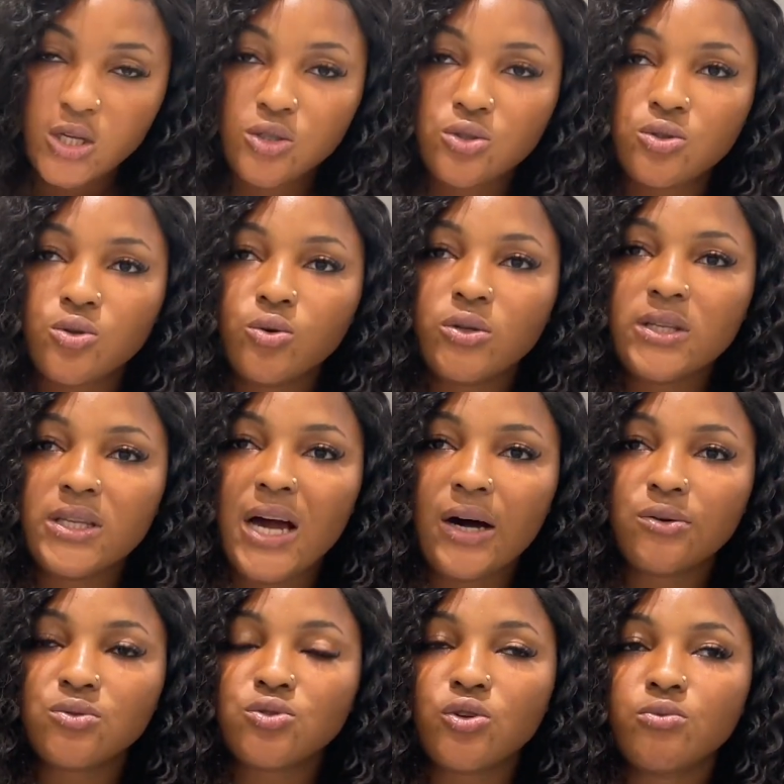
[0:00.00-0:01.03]
So
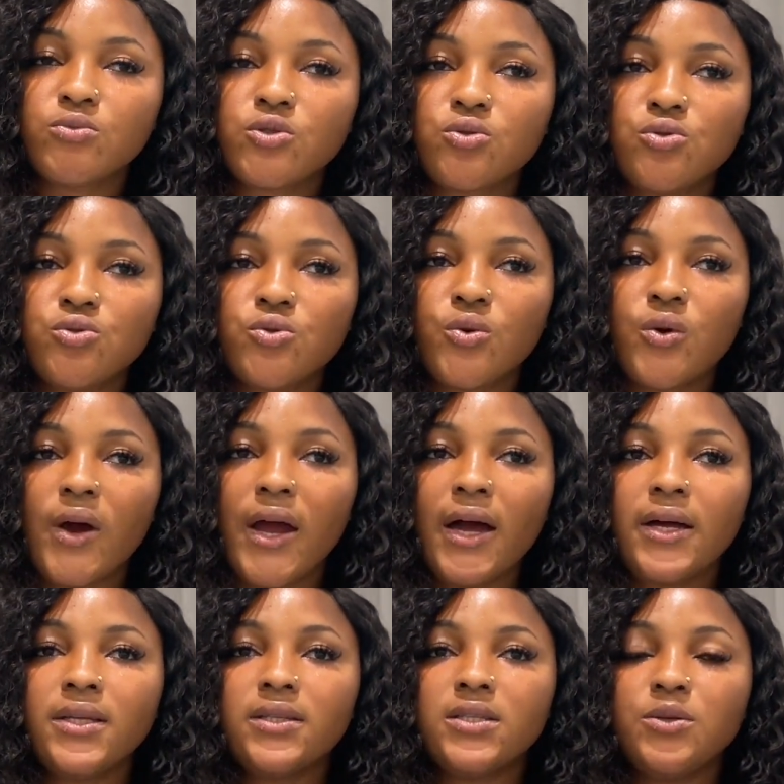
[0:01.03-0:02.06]
now some schools
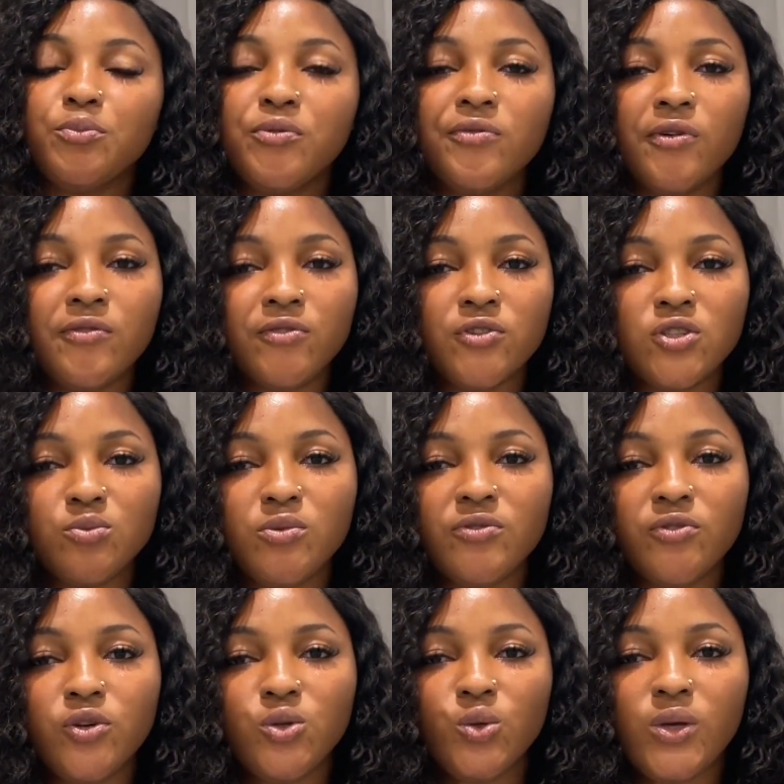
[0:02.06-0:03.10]
require the proof of funds
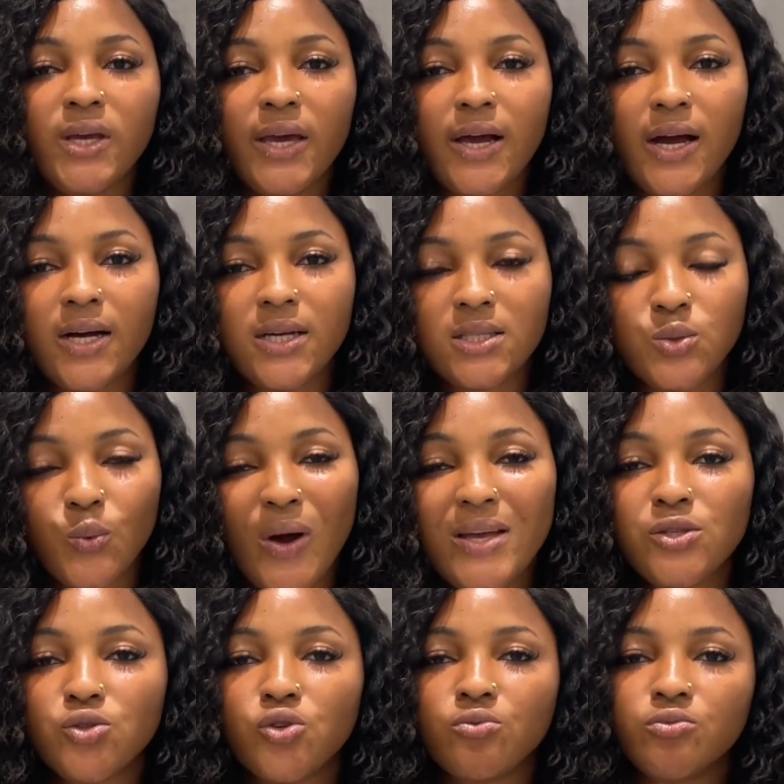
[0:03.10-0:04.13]
before you get CAS. Why
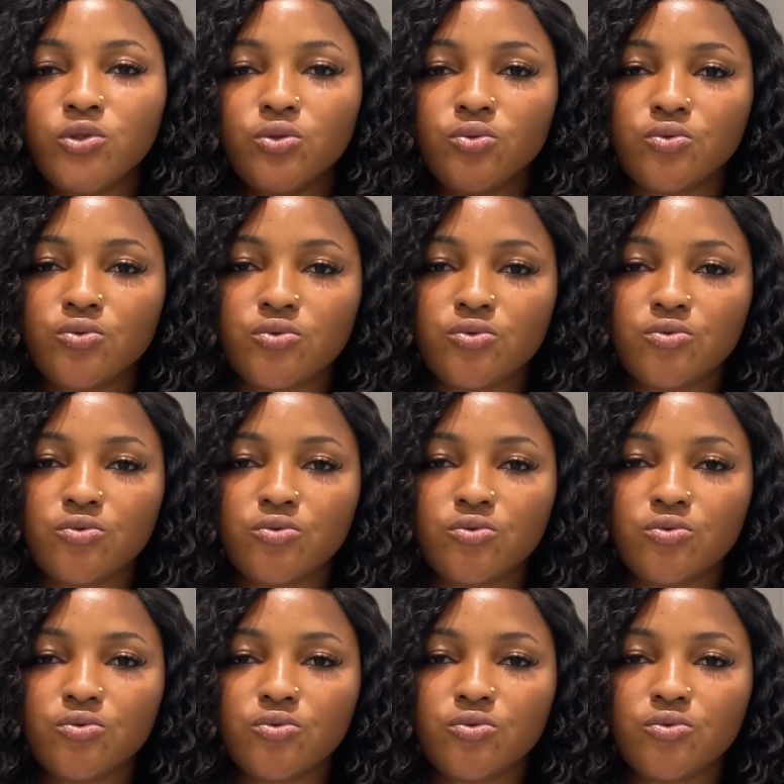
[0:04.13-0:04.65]
some don't?